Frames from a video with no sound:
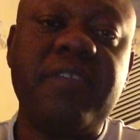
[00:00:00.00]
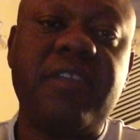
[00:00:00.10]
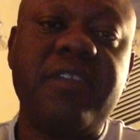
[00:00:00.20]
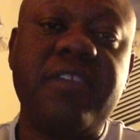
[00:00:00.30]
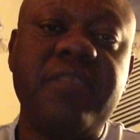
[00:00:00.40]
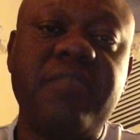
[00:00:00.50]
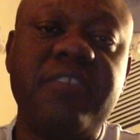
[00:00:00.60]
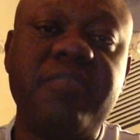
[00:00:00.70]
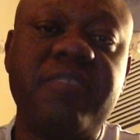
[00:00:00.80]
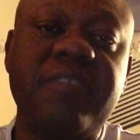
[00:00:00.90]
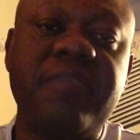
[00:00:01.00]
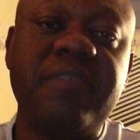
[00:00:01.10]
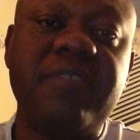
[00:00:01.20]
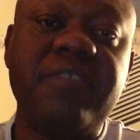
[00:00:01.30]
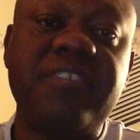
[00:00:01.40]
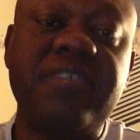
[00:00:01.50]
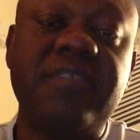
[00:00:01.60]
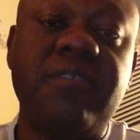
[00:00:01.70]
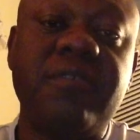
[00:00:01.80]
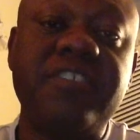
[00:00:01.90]
All the other brothers prayed for me to receive
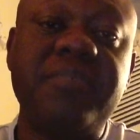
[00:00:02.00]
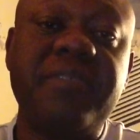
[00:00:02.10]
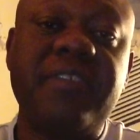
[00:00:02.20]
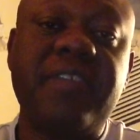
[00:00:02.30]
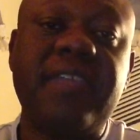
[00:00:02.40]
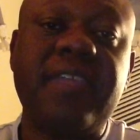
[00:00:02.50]
the Holy Spirit.